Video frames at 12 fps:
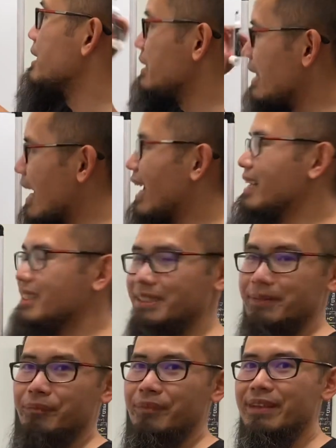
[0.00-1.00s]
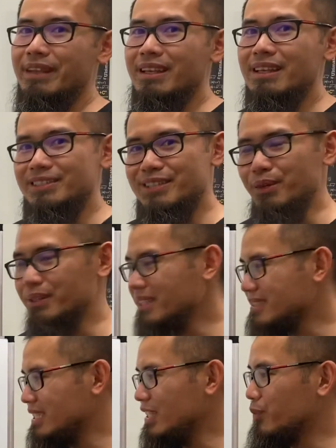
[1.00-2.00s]
Yeah. So
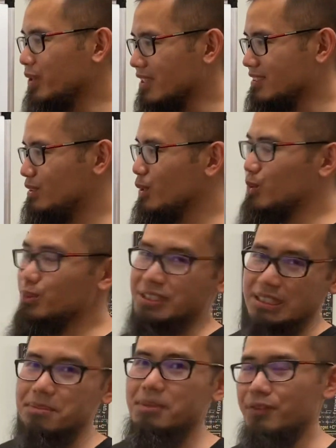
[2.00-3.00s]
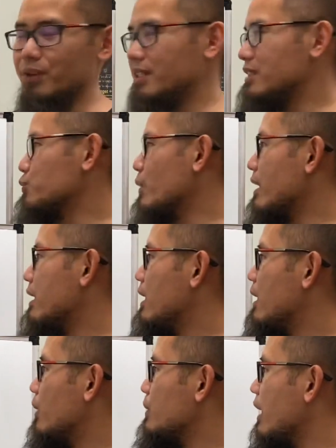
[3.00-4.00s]
let's see if we can still do the same thing for this one.
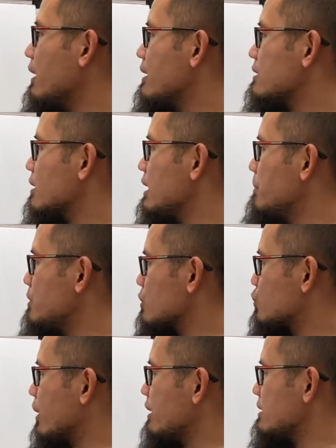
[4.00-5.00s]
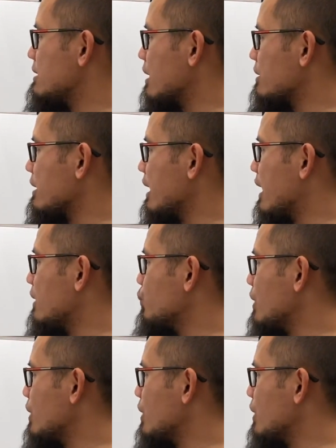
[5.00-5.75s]
Okay, so let me just write this down again.